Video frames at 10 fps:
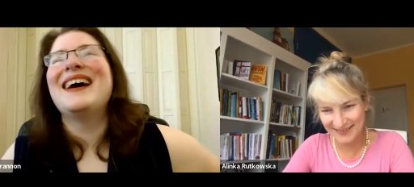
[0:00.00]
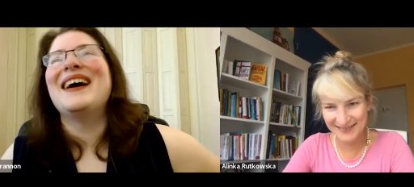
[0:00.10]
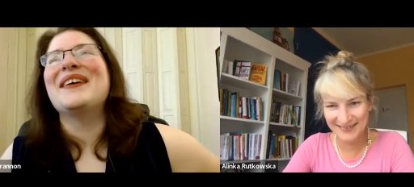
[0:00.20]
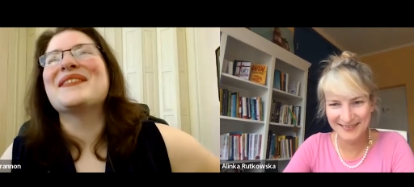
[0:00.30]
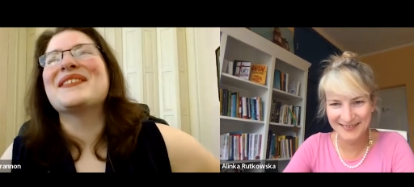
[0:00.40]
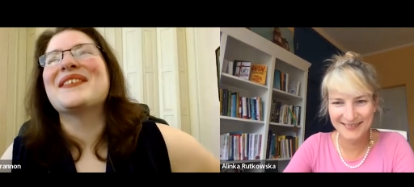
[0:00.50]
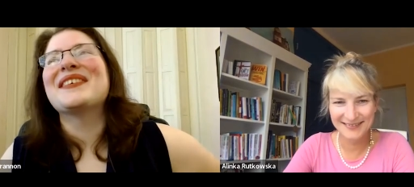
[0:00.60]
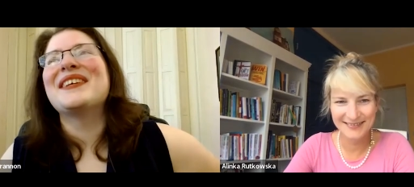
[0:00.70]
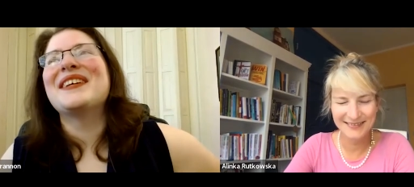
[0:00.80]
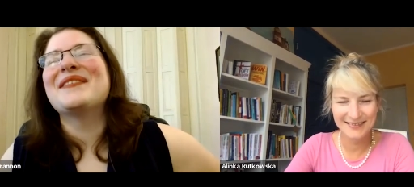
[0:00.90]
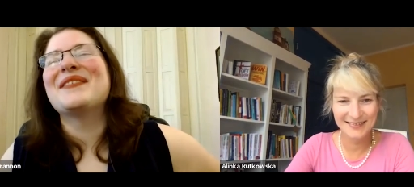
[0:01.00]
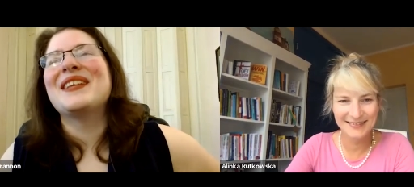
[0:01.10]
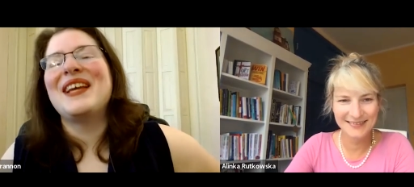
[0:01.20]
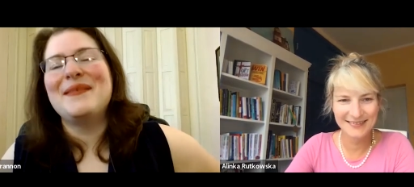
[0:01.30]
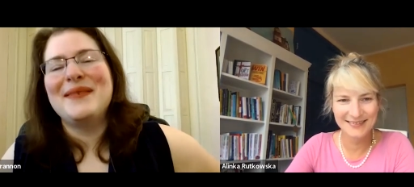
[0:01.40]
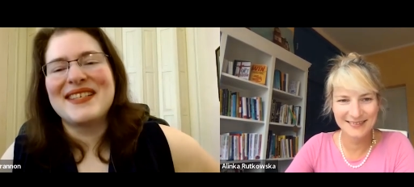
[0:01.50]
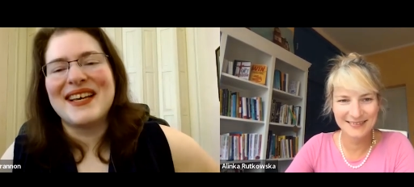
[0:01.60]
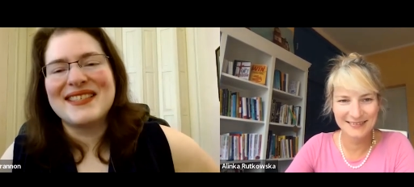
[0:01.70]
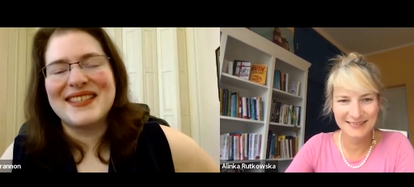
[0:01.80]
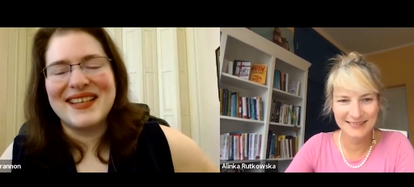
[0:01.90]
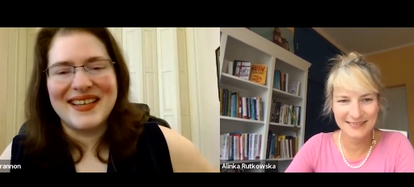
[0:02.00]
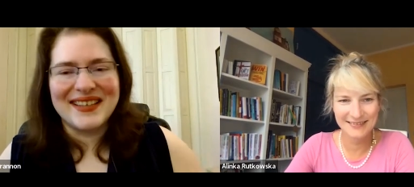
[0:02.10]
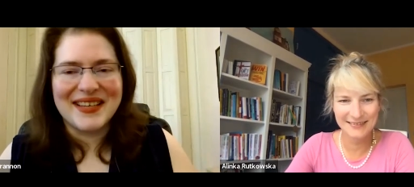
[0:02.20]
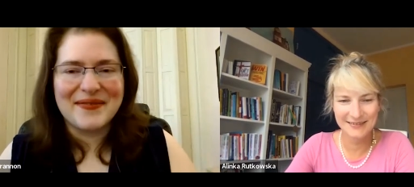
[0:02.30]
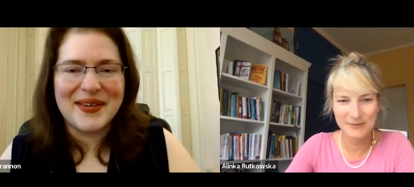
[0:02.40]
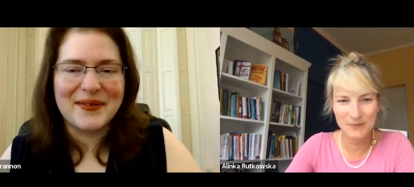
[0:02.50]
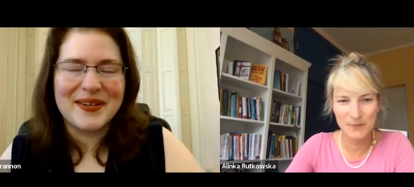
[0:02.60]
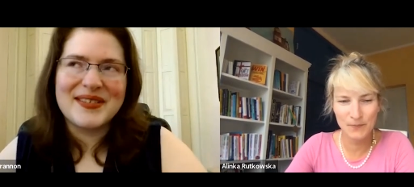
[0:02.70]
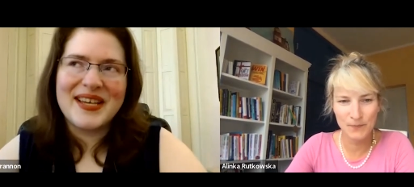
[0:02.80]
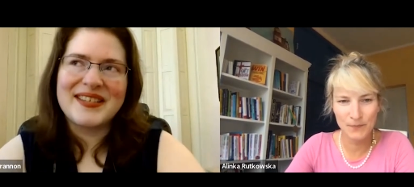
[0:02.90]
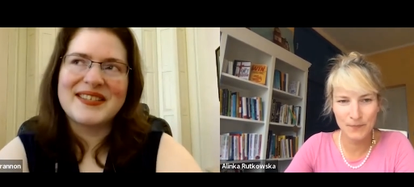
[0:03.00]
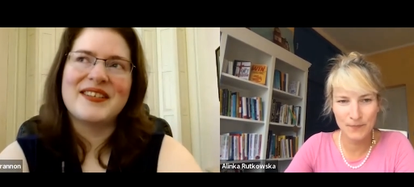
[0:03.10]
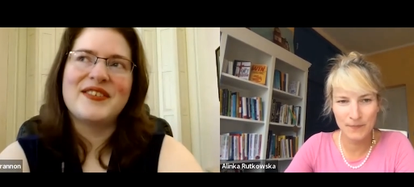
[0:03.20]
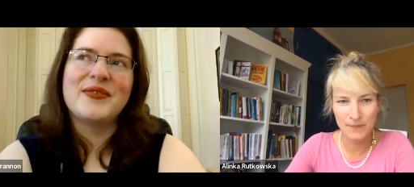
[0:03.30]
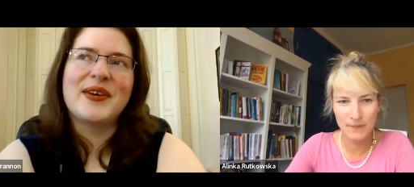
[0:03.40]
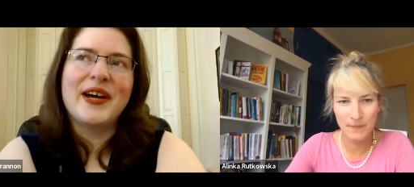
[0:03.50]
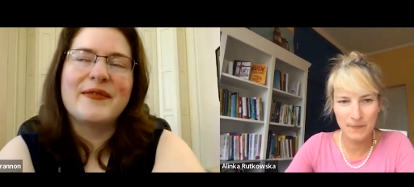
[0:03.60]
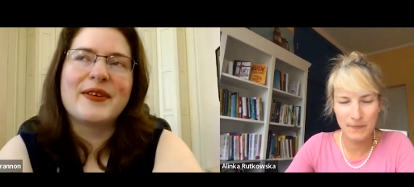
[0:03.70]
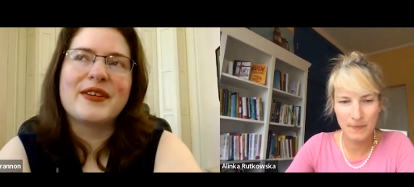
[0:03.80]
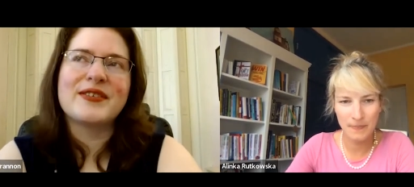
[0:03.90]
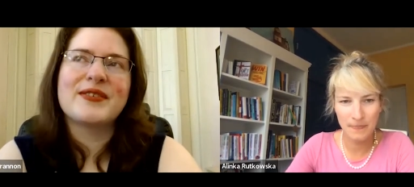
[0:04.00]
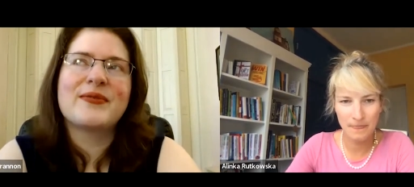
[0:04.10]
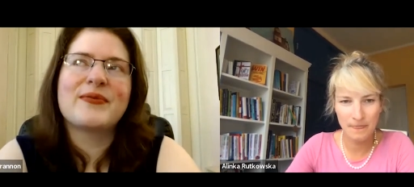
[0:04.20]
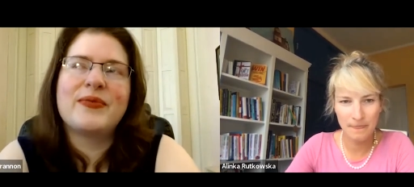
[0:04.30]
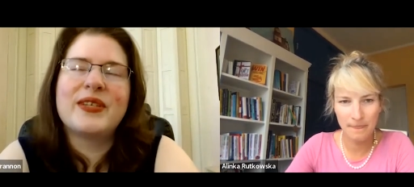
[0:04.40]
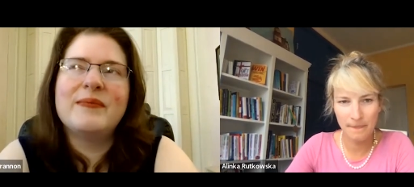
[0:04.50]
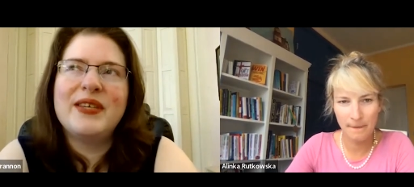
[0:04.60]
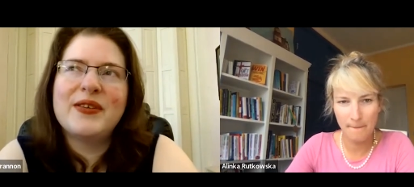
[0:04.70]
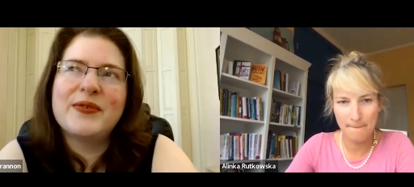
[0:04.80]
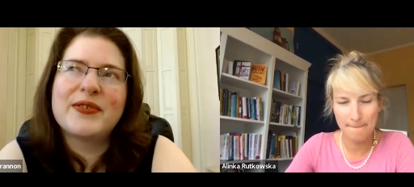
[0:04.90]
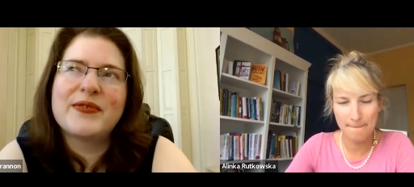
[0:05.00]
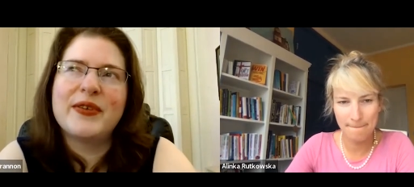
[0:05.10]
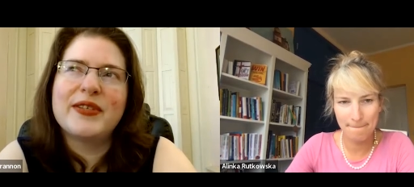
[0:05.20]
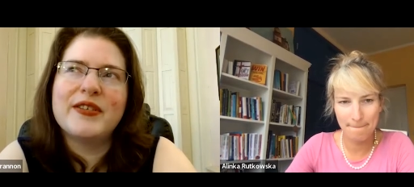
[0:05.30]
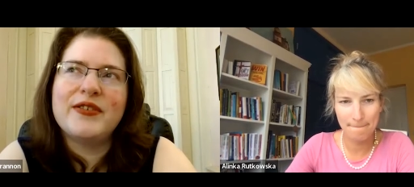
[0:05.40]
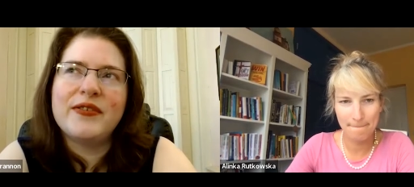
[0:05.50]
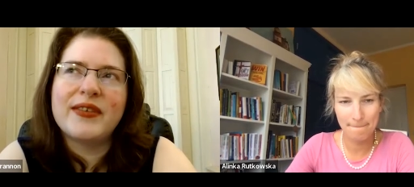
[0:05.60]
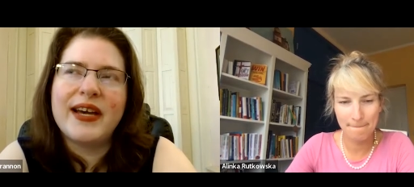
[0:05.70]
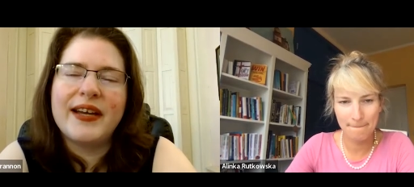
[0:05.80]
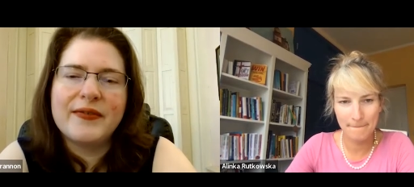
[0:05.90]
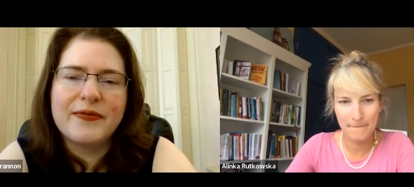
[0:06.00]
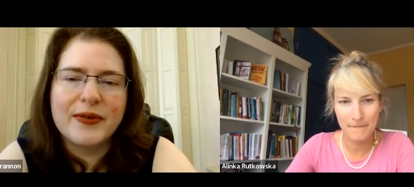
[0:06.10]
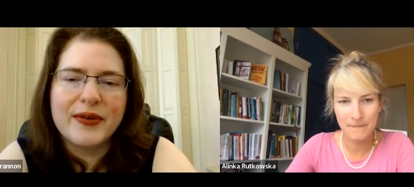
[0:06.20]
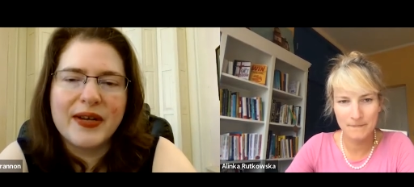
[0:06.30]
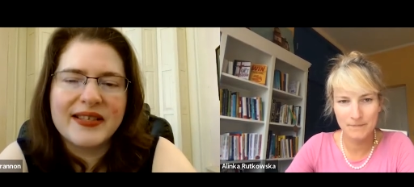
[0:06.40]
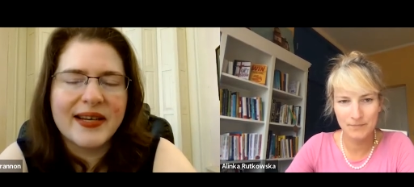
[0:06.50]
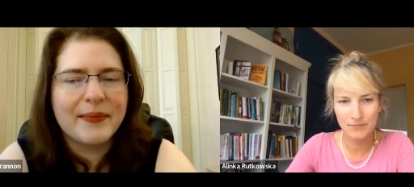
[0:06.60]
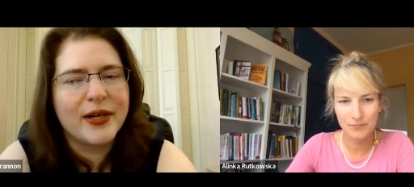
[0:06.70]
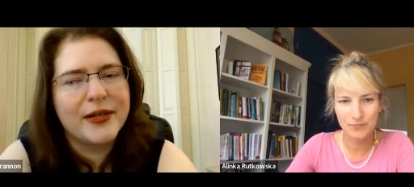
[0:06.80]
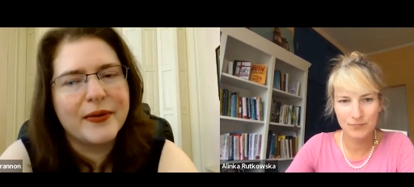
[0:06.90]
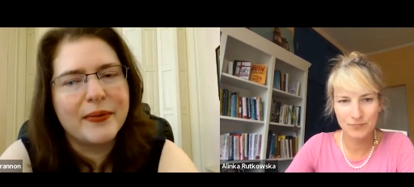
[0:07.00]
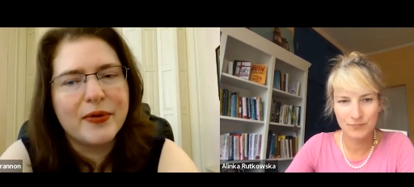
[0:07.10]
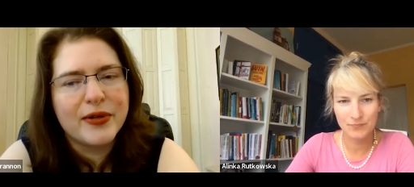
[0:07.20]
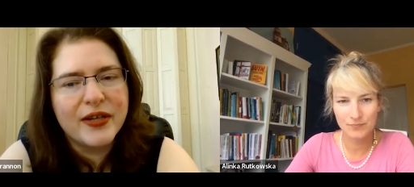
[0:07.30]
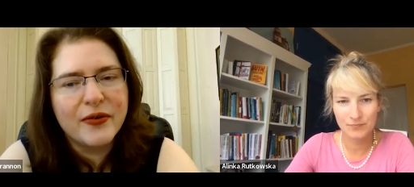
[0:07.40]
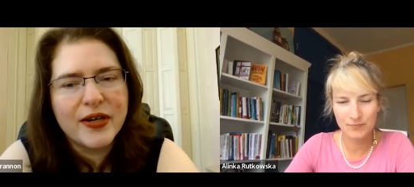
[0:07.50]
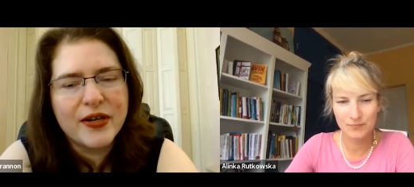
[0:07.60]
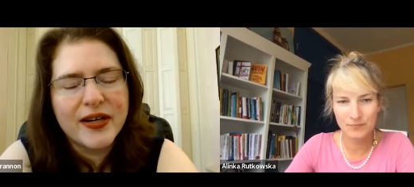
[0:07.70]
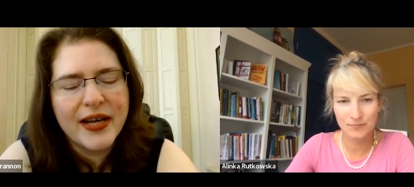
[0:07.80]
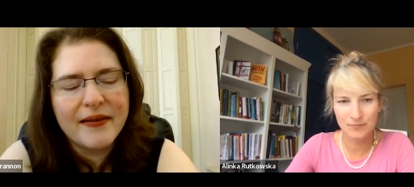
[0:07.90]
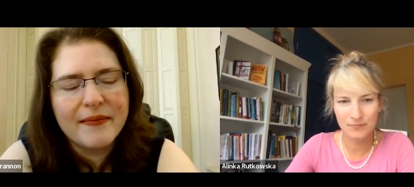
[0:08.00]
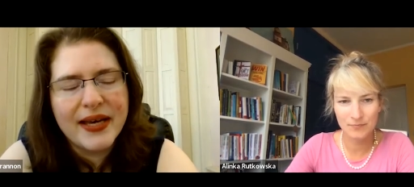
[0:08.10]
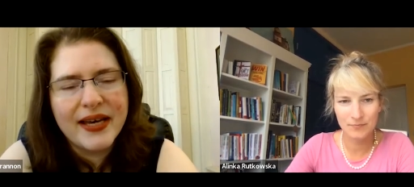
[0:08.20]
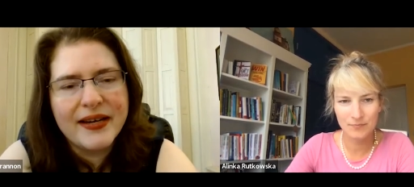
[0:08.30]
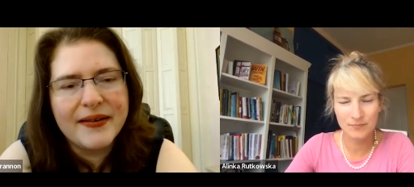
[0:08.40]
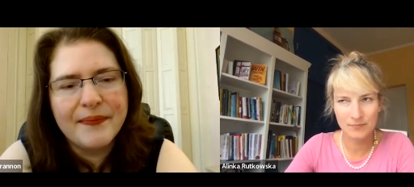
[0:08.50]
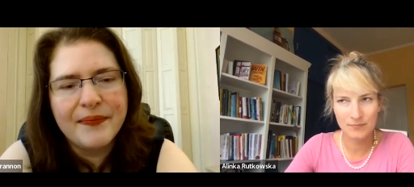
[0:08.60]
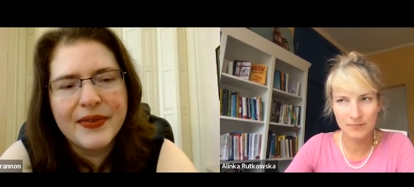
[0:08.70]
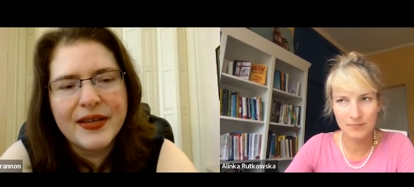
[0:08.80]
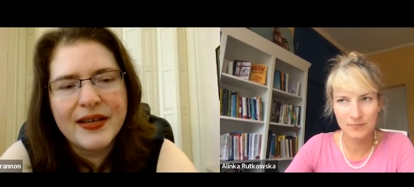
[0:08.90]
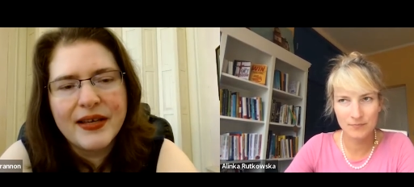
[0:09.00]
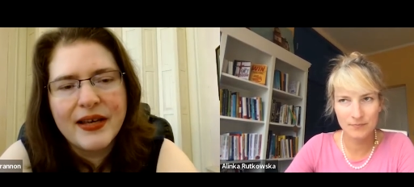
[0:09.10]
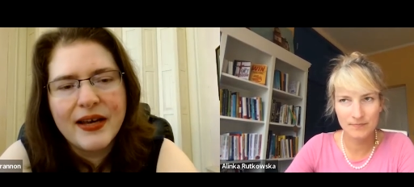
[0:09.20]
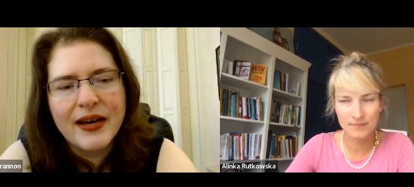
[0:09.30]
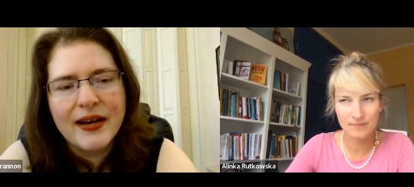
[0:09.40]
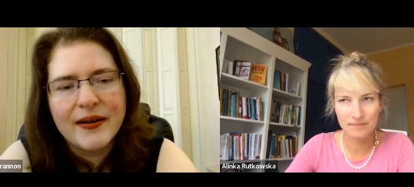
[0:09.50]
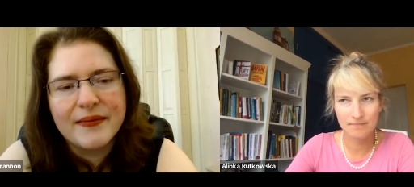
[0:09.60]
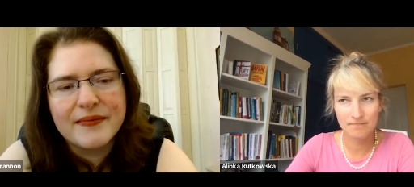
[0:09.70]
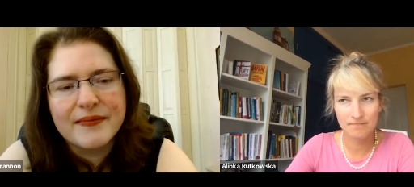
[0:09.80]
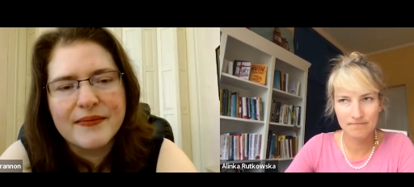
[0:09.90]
Speaker 1: Um, so Alinka, for the A/B testing, like if they were testing two covers, would it be useful to do that for as like part of a pre-order campaign? Um,